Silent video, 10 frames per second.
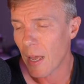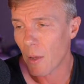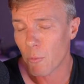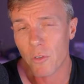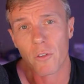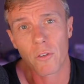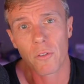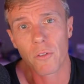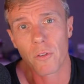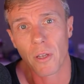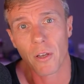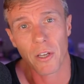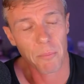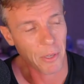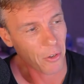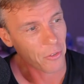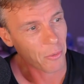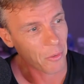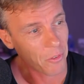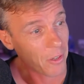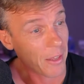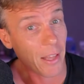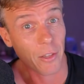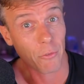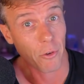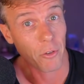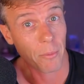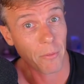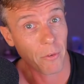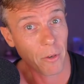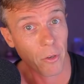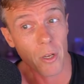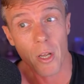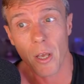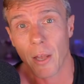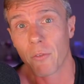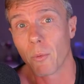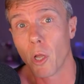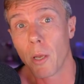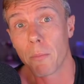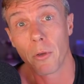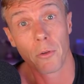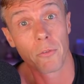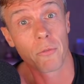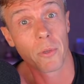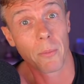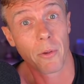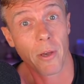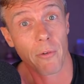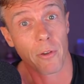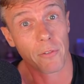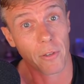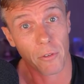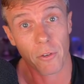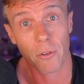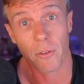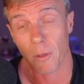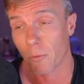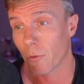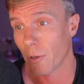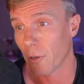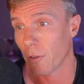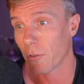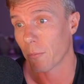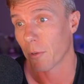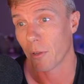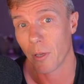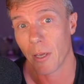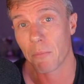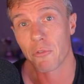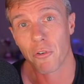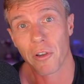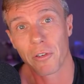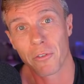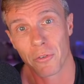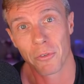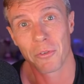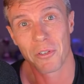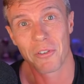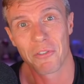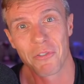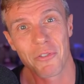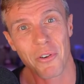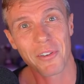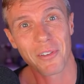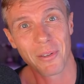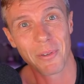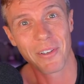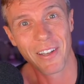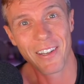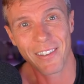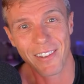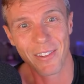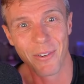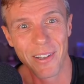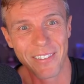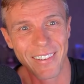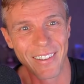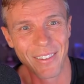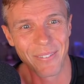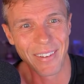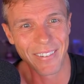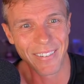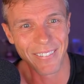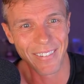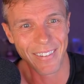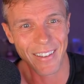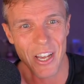which is, and I'm going to pick Aussie ones here. The Hellier's Road's been very good. Had some Lime Burners from WA recently too. That was quite nice. But I am trying to limit the whiskey and the beer and everything.